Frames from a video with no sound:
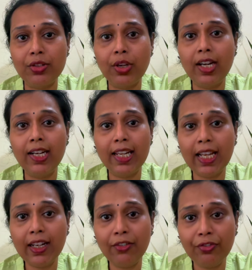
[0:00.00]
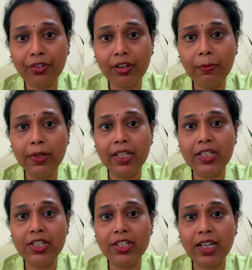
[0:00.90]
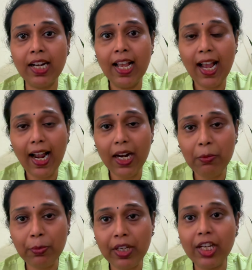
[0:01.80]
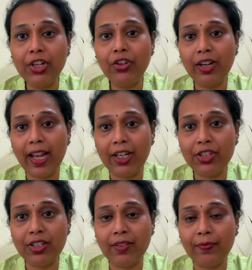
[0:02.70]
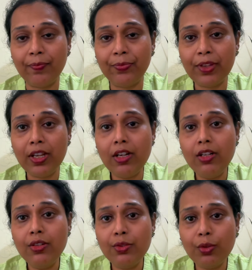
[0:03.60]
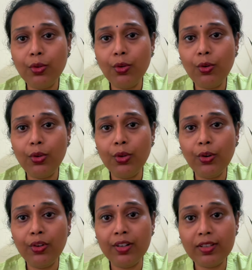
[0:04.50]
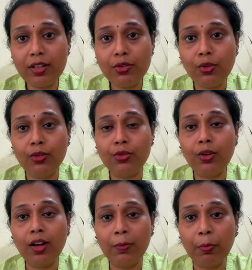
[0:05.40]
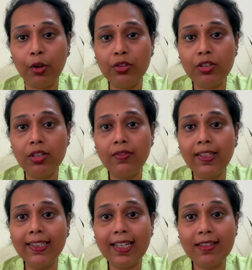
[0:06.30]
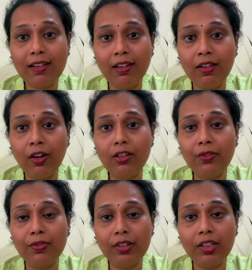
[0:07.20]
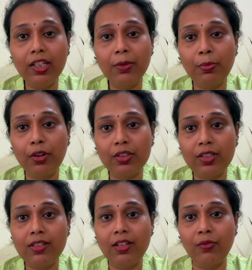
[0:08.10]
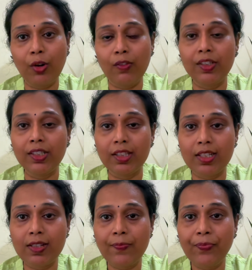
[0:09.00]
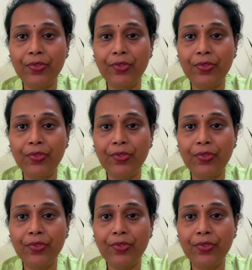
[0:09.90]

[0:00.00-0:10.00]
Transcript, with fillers: You can take a firm decision and begin your action. So, your results also are positive, and there's a lot of learning process involved in this.